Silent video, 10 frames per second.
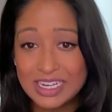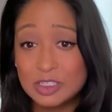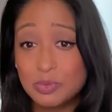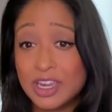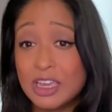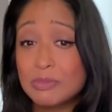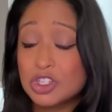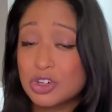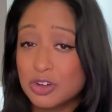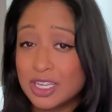is bringing
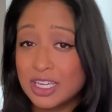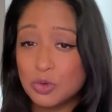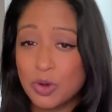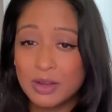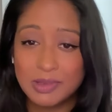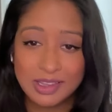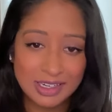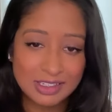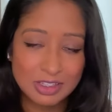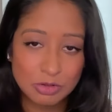maturity and credibility
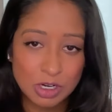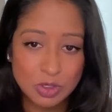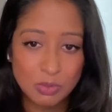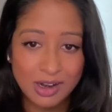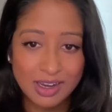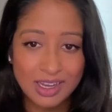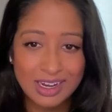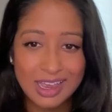to the crypto market,